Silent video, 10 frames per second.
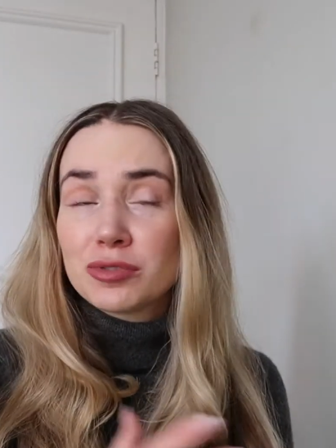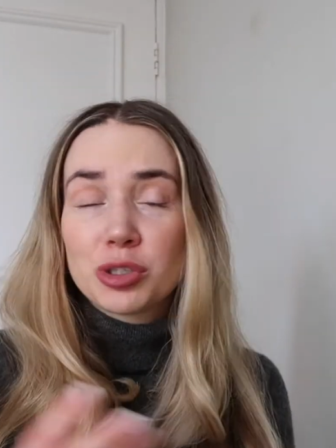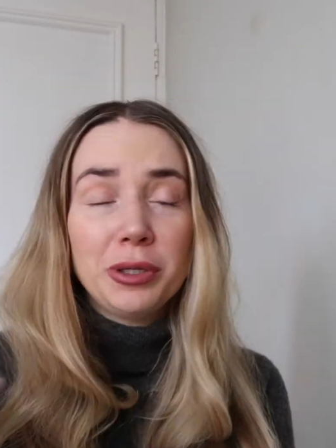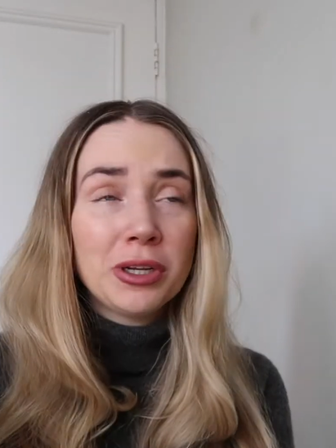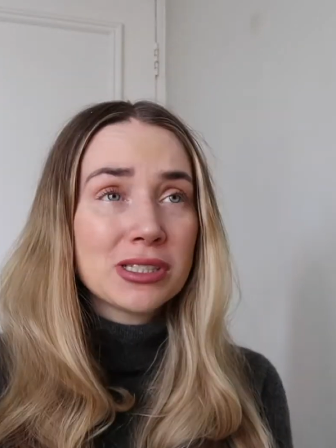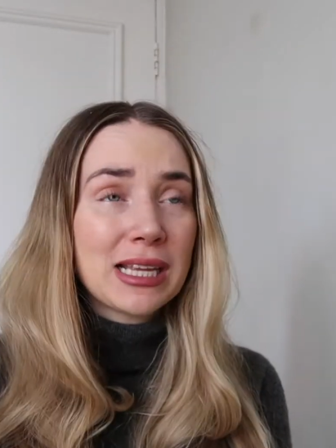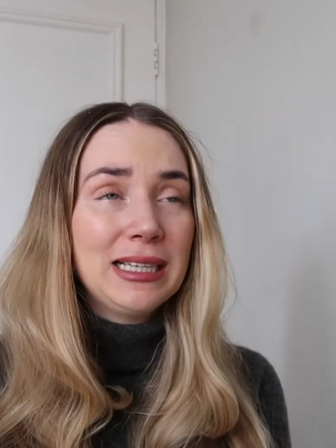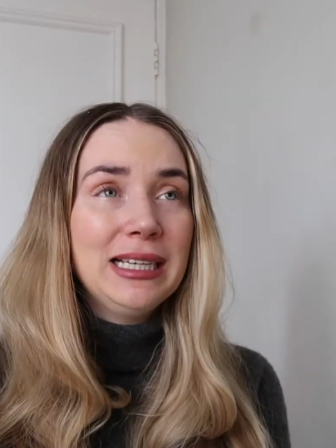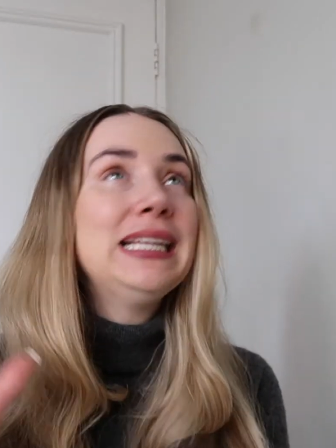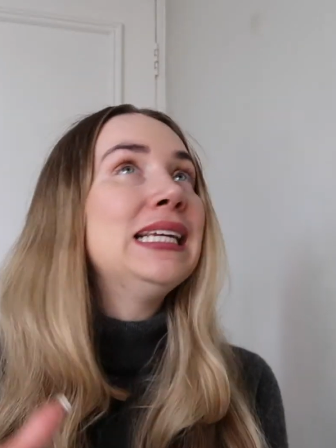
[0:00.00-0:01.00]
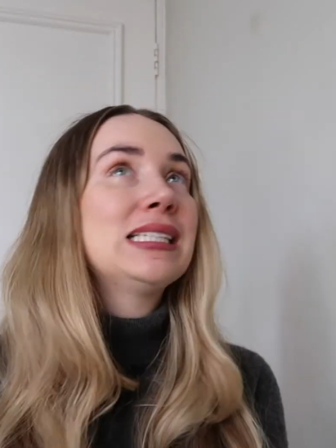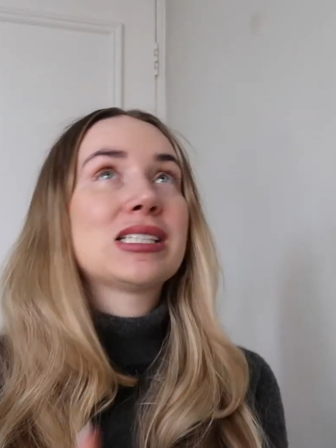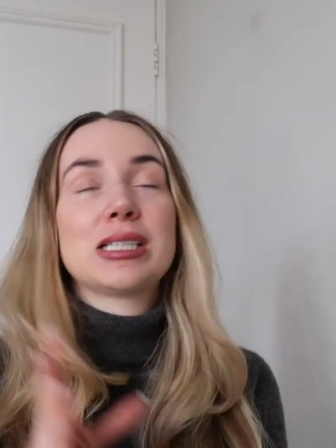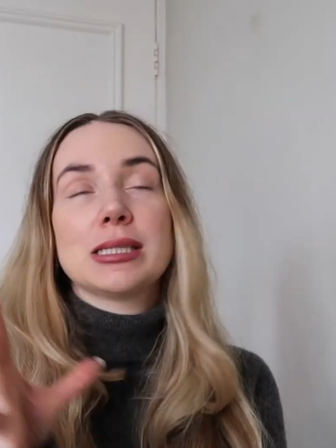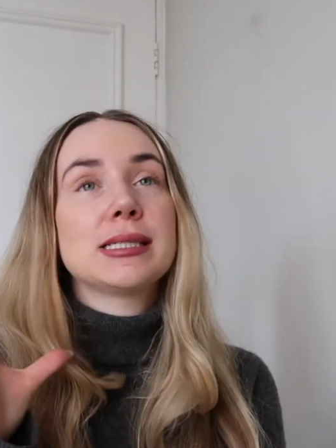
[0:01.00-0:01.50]
to be honest, at
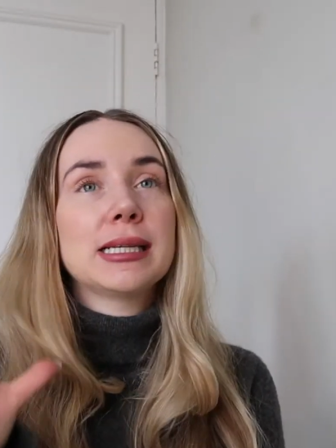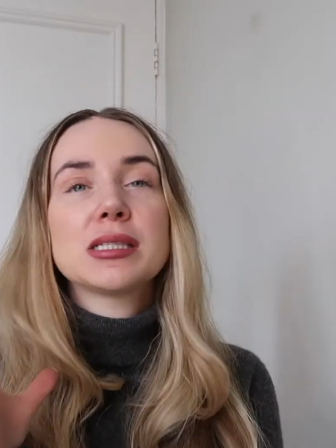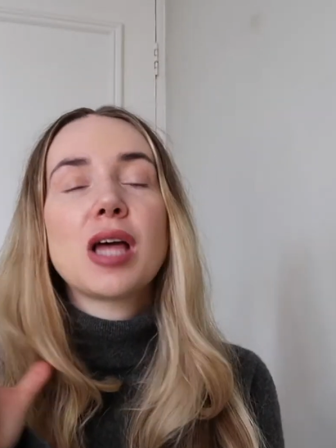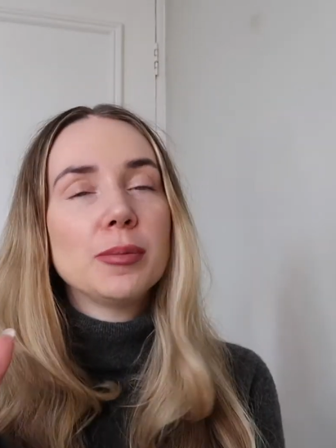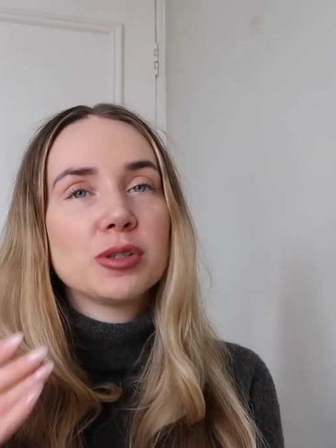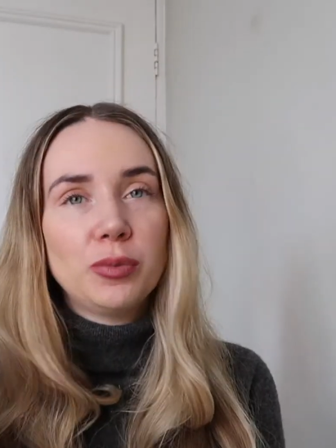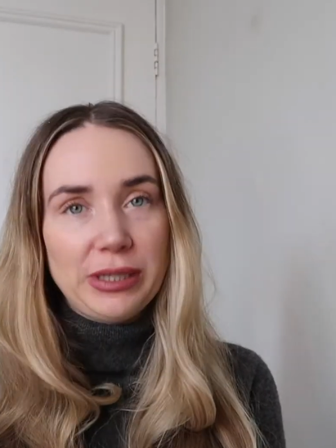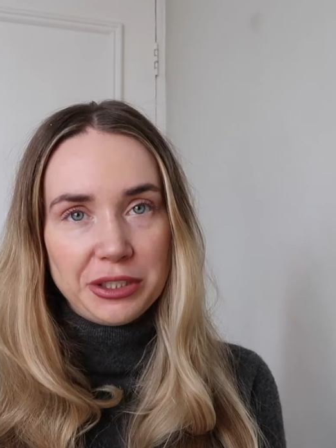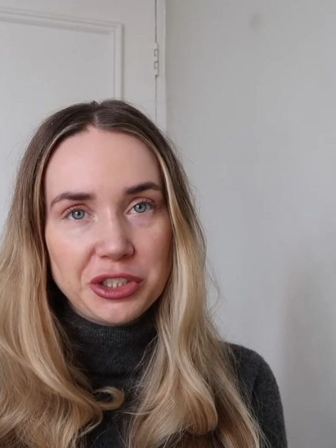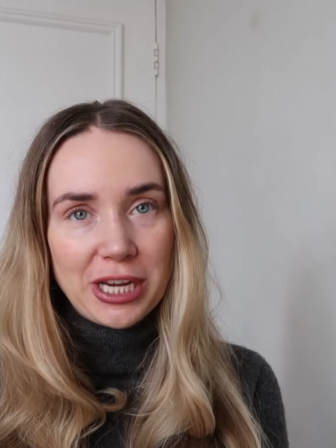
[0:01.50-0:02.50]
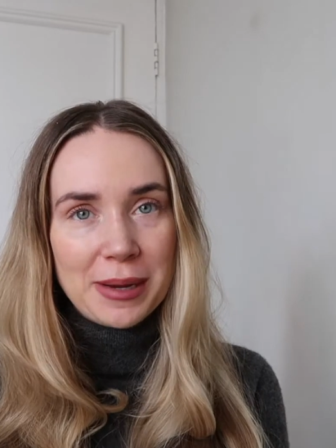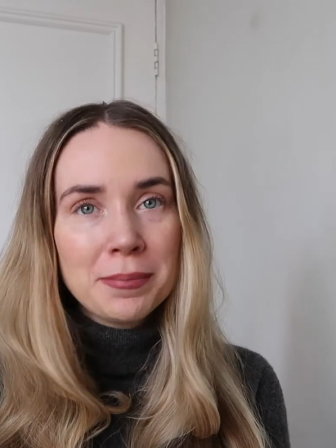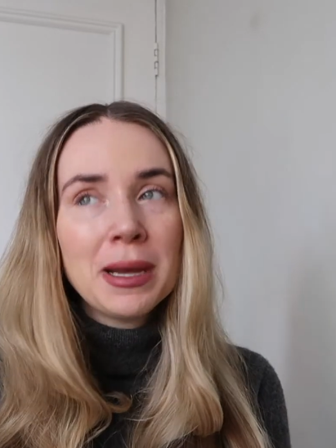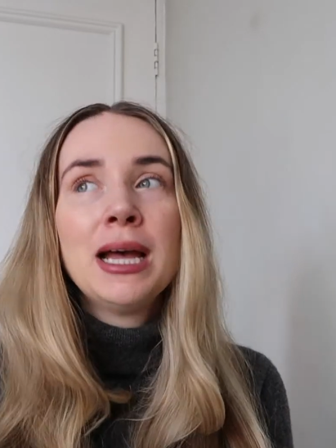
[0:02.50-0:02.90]
least 6 times a week gym